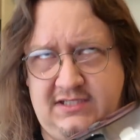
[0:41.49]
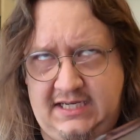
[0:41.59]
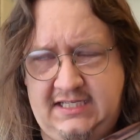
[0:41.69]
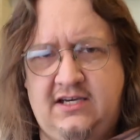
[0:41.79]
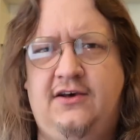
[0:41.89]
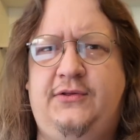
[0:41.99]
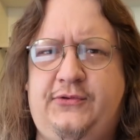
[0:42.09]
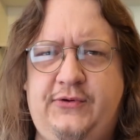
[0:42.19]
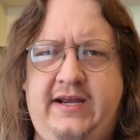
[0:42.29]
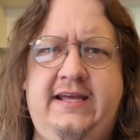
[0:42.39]

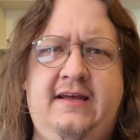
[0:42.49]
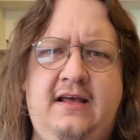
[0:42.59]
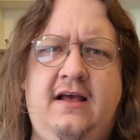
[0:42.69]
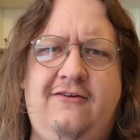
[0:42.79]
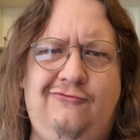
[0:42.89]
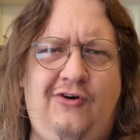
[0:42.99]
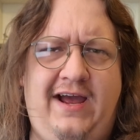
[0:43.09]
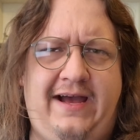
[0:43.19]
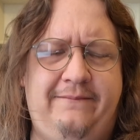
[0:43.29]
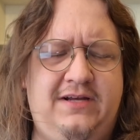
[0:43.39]
DDR3
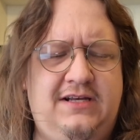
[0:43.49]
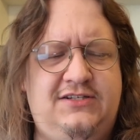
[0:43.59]
RAM.